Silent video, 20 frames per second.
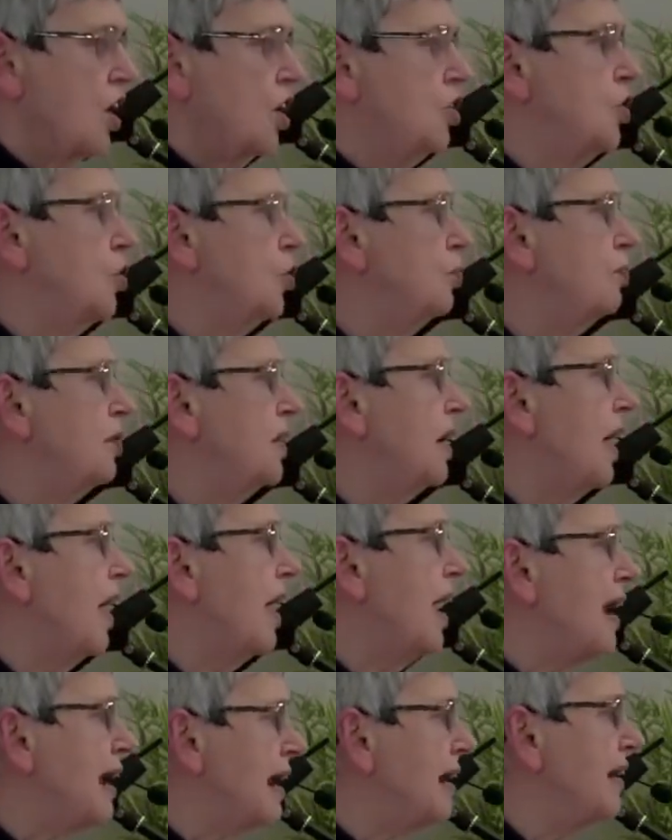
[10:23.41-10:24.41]
You'll be
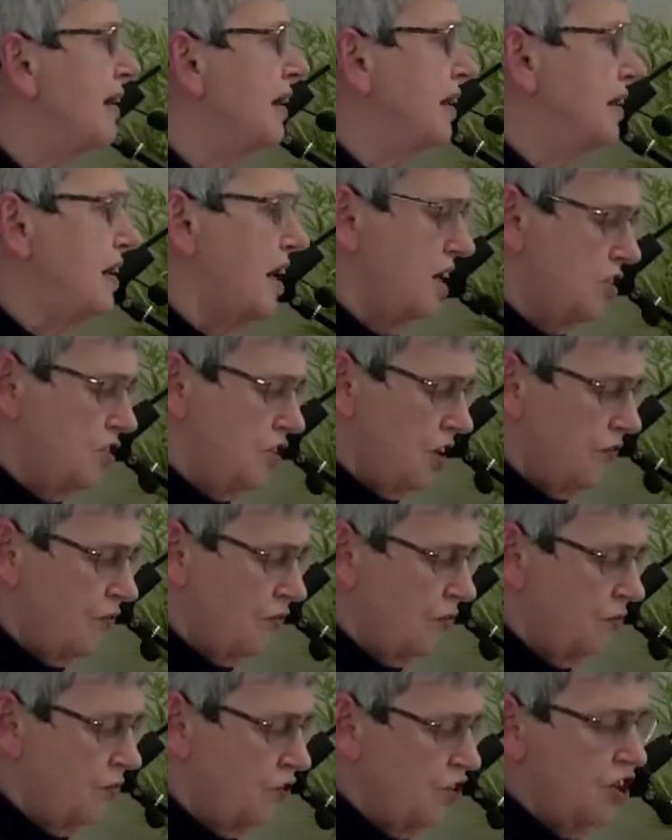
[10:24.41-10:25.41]
alienated
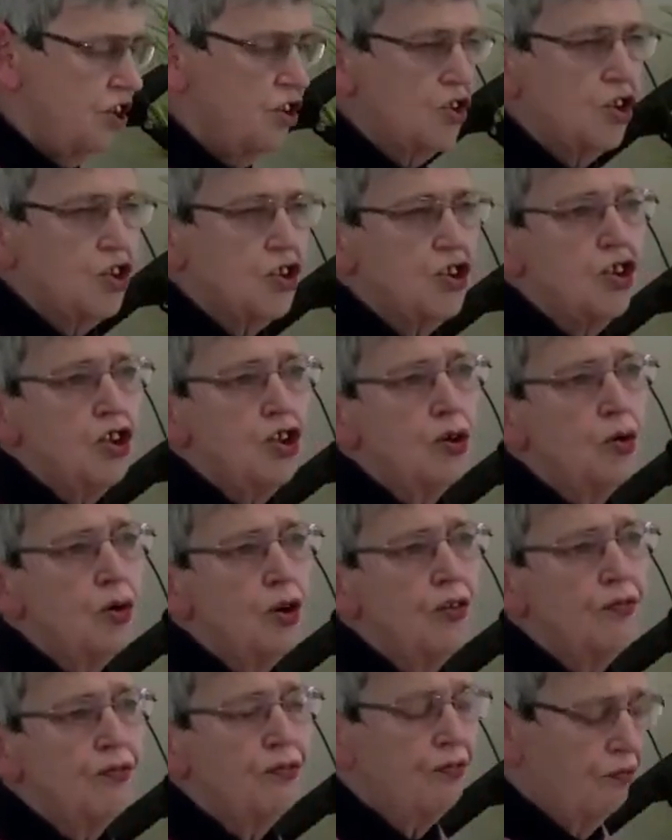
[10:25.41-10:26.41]
from Jesus. You'll
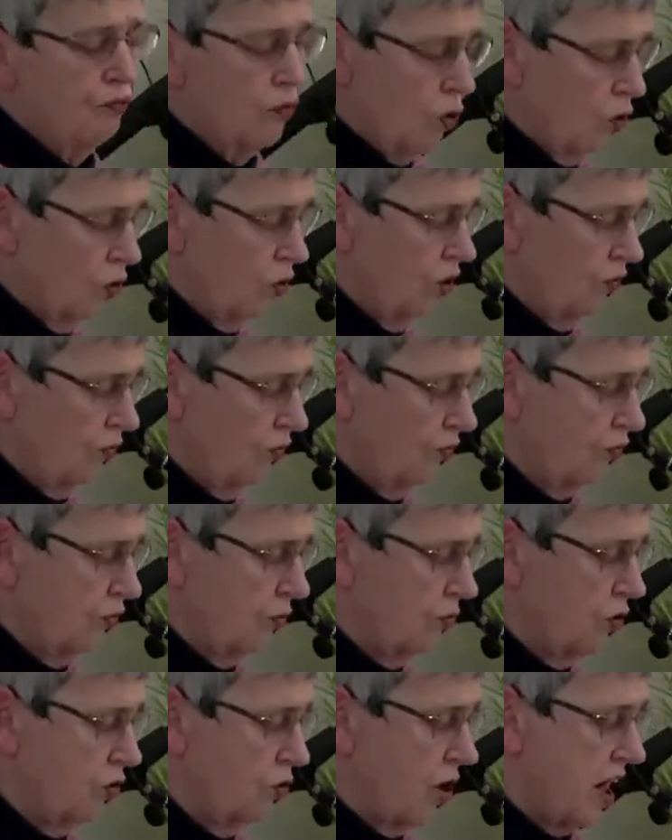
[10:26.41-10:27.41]
have fallen
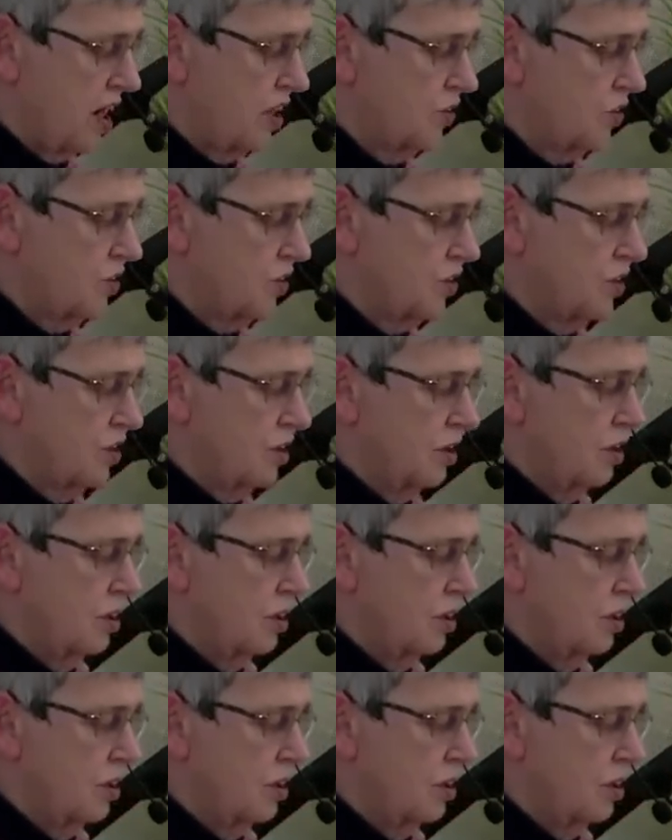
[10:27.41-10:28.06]
from grace.